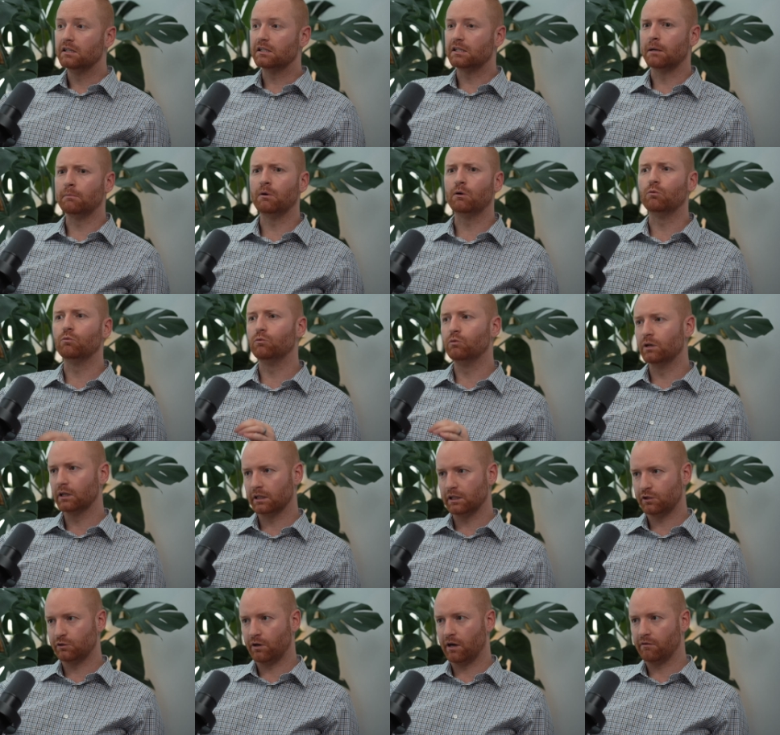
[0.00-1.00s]
Some are
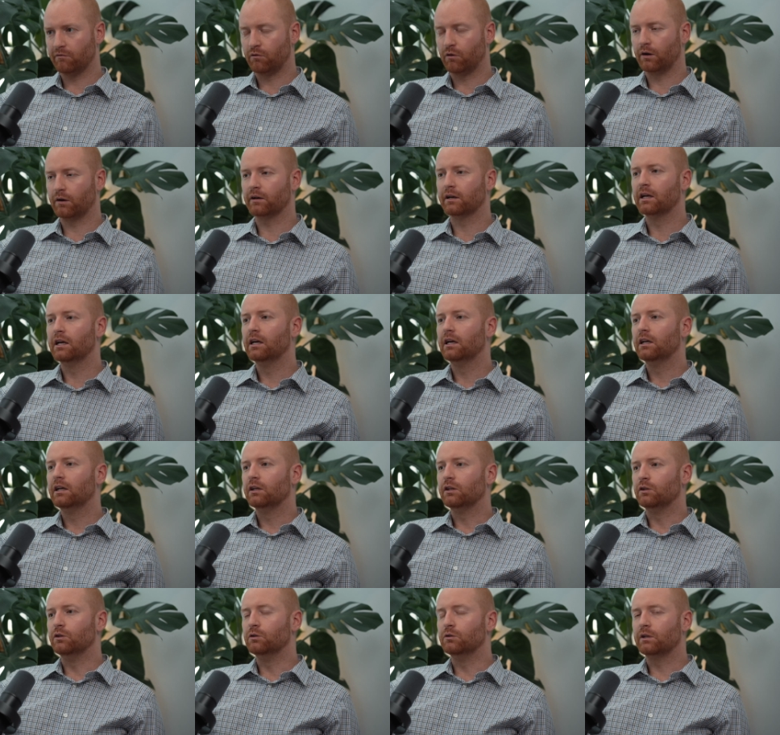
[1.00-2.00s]
really straightforward.
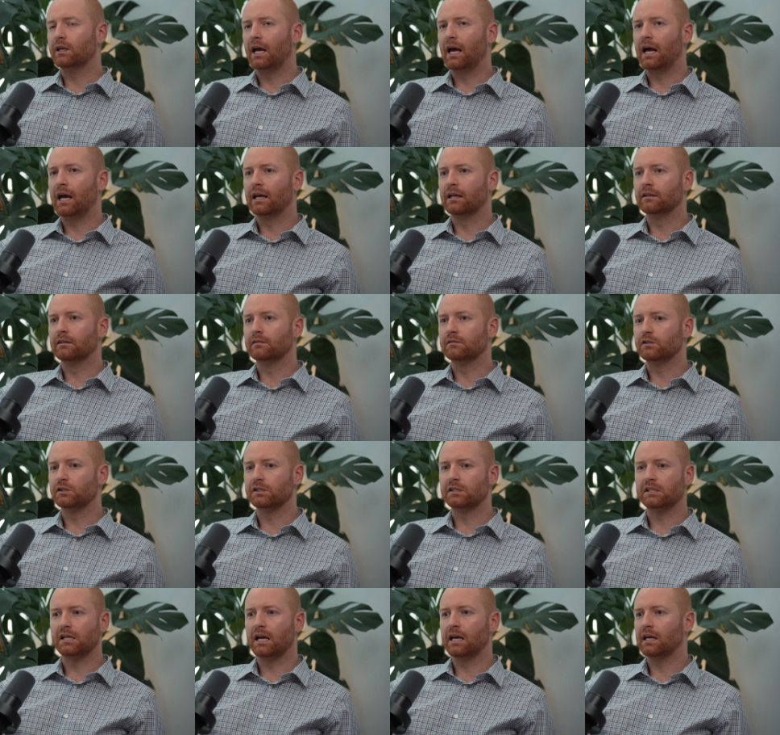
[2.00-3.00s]
You can
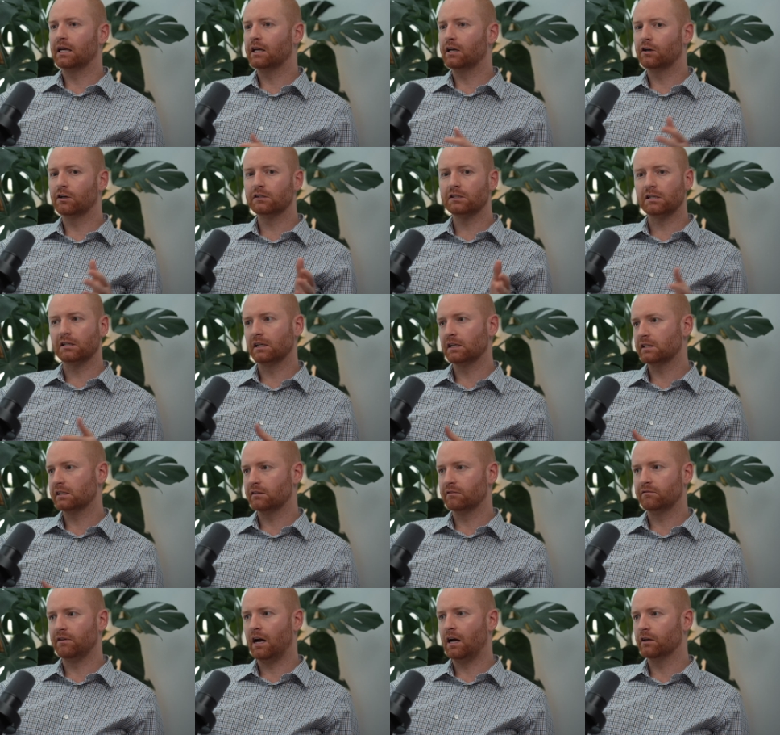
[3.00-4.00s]
just say, here's a list
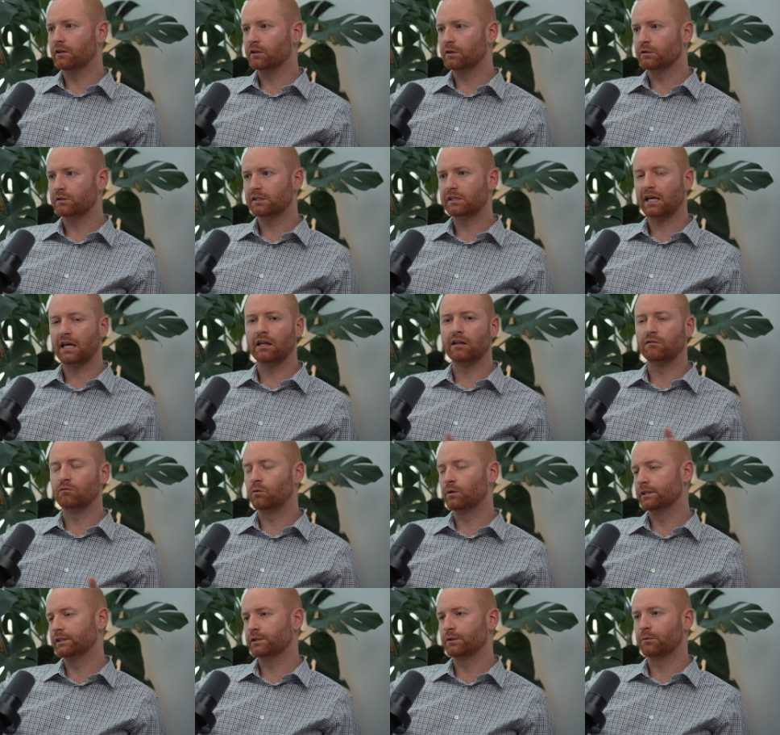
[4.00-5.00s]
of values, scale of
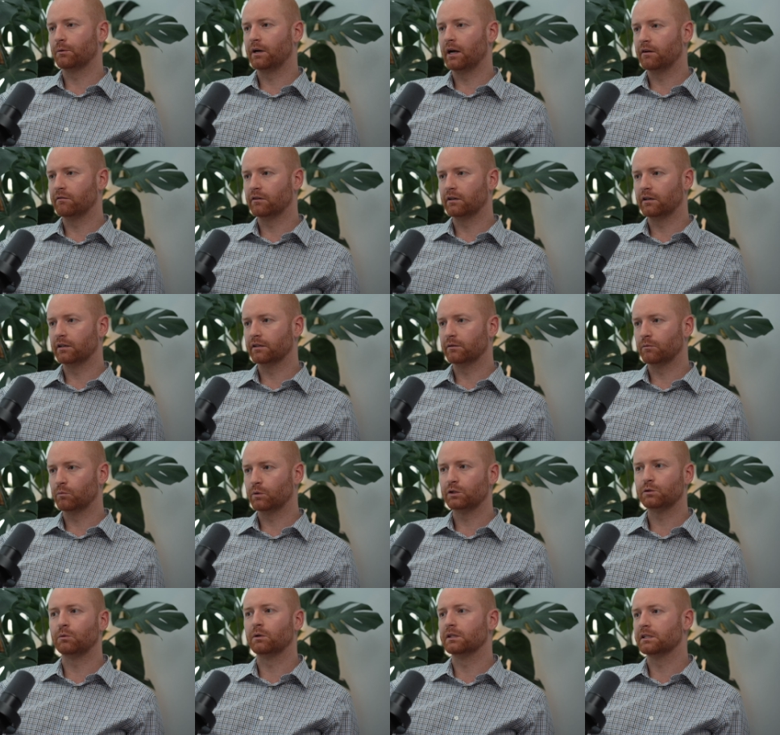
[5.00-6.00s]
1 to whatever,
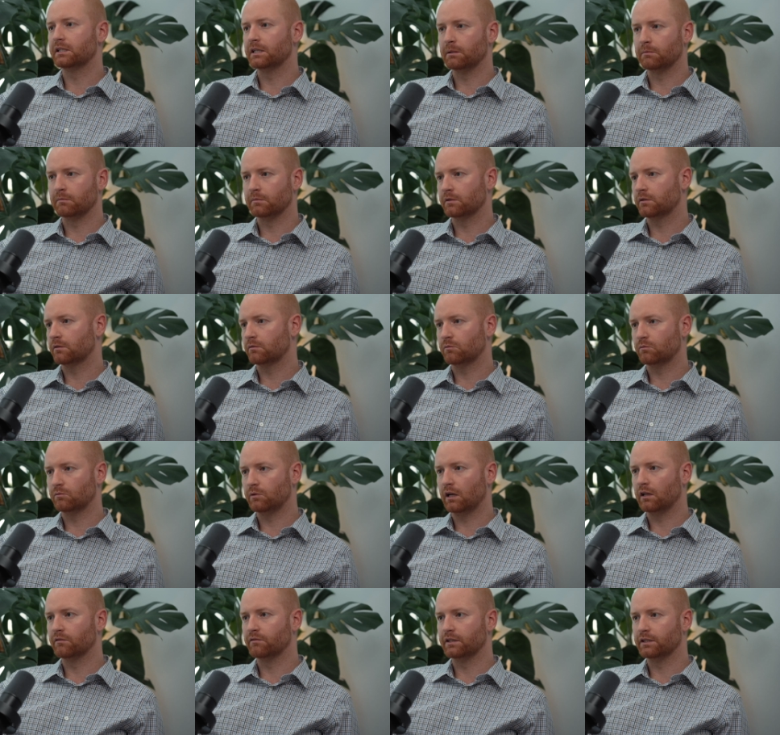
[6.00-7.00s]
which one seems
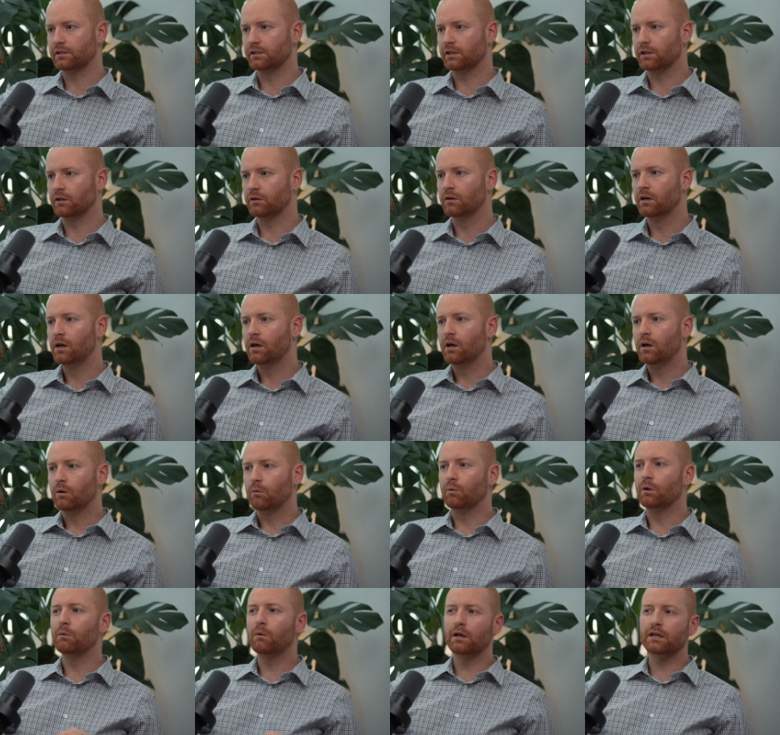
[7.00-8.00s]
relevant to you.
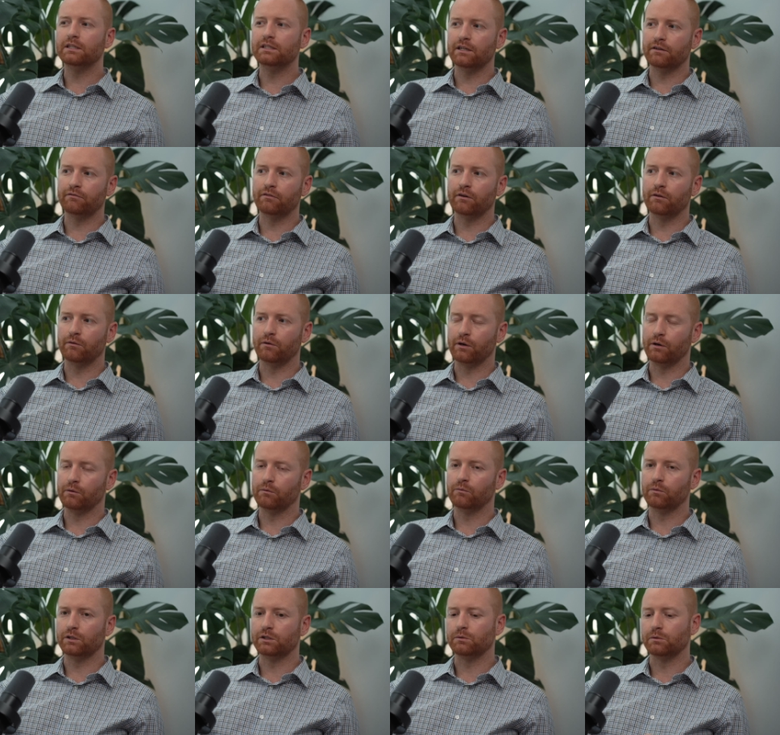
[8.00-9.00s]
We went a different
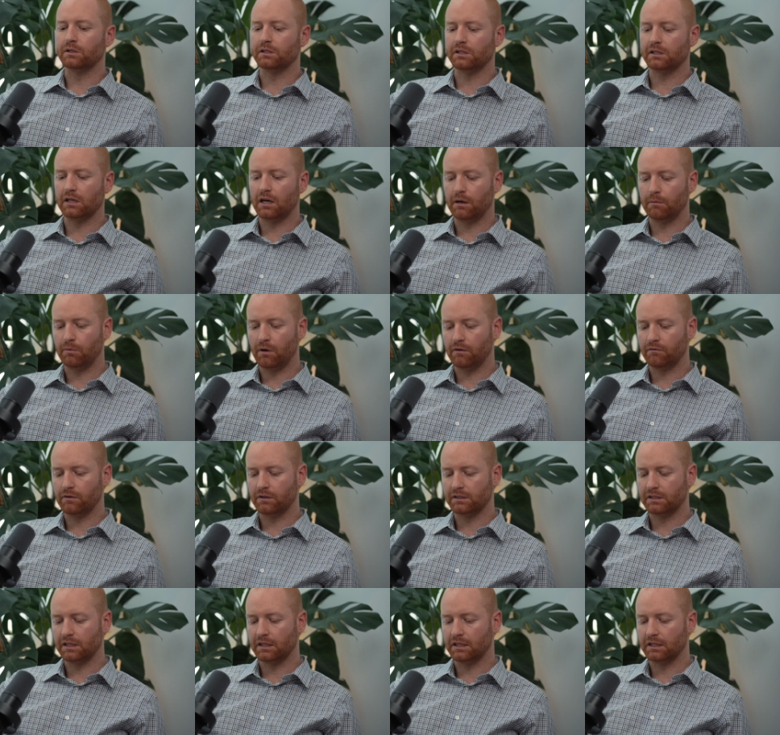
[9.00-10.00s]
route, which was our
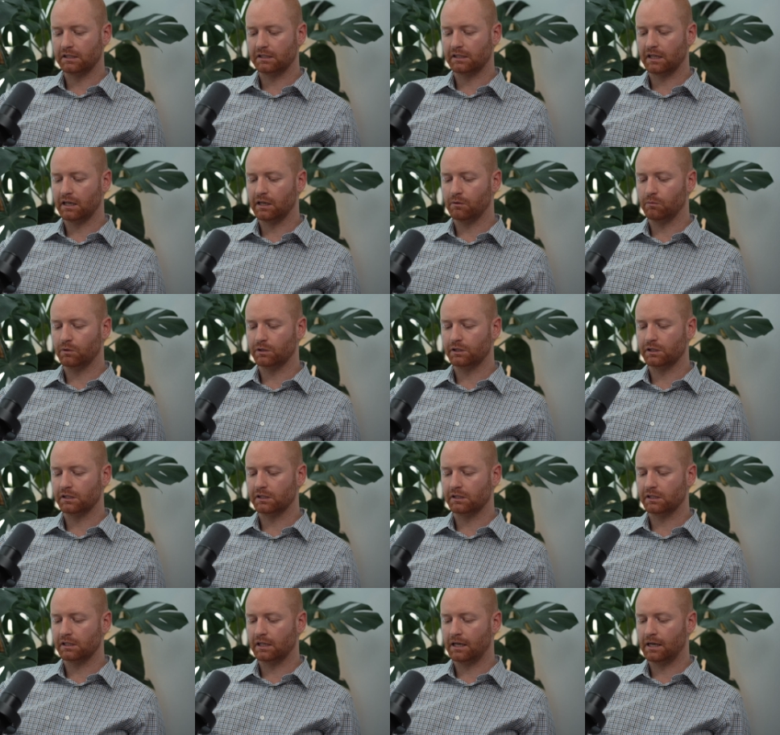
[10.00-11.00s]
preference in this study, which
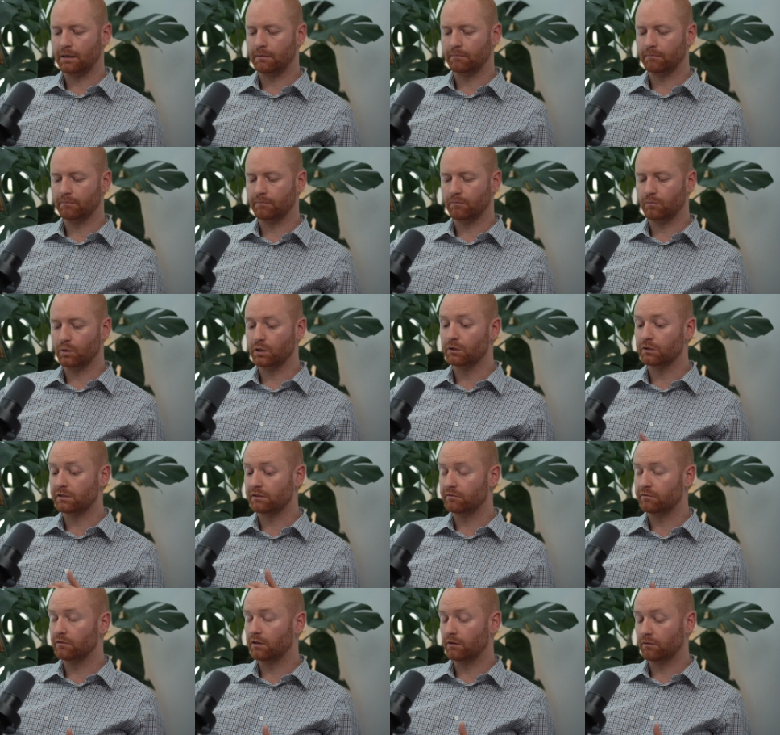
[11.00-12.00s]
is we use
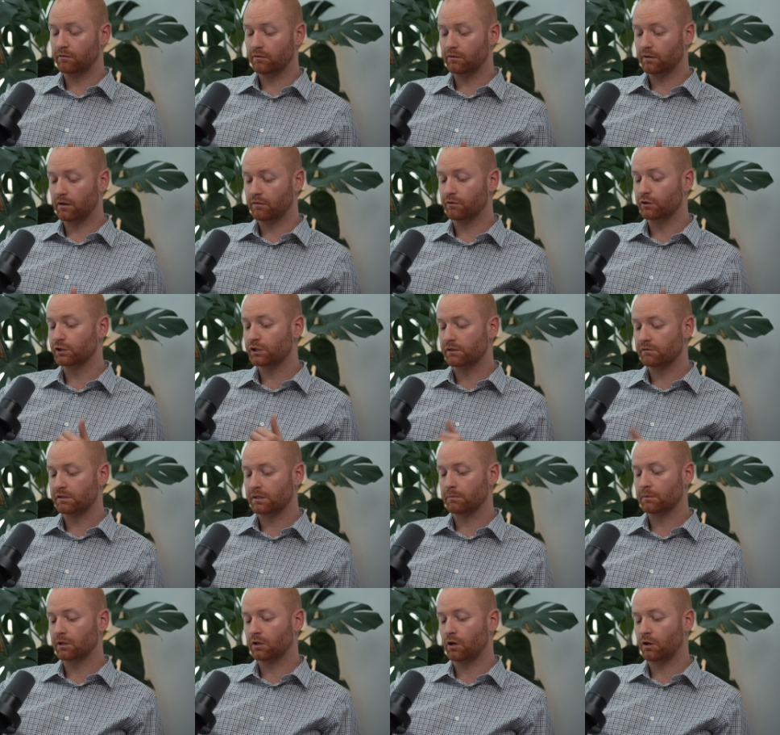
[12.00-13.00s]
a version of
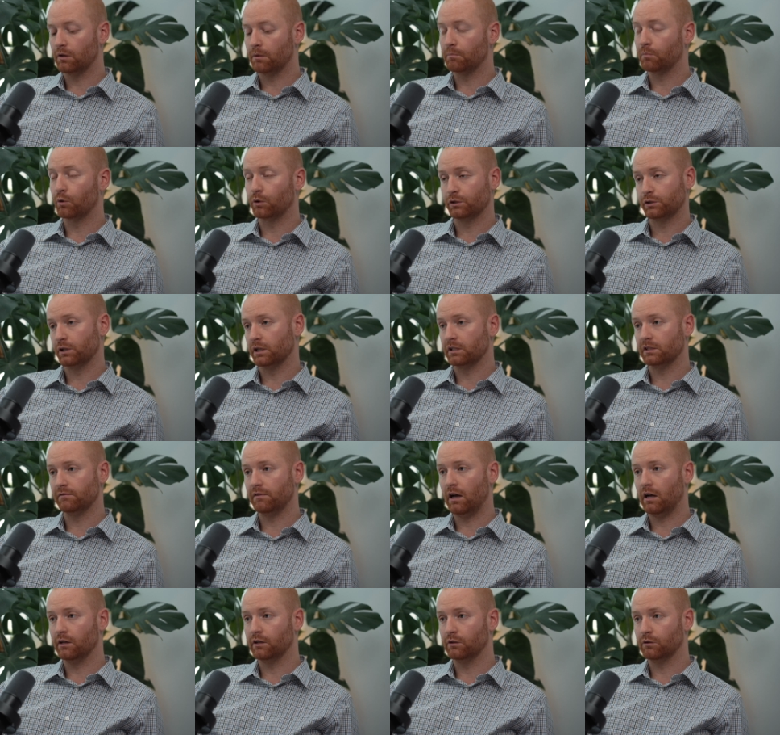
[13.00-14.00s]
something called the portraits
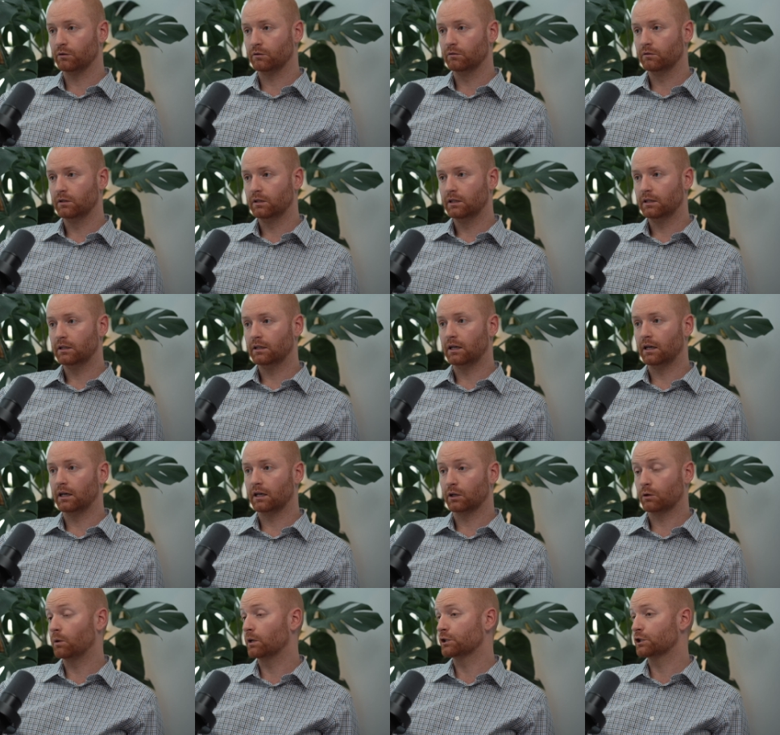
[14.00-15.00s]
value
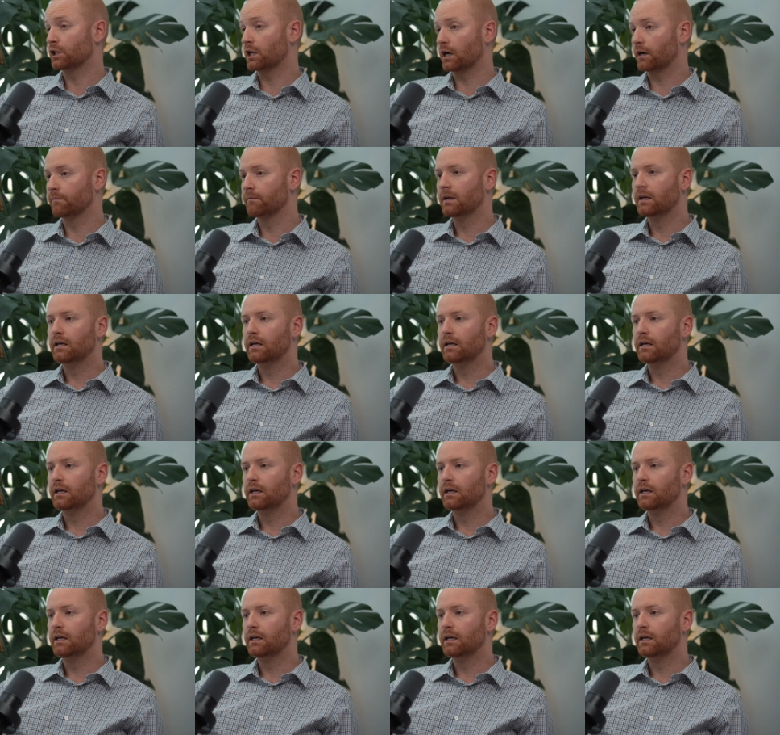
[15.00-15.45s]
questionnaire.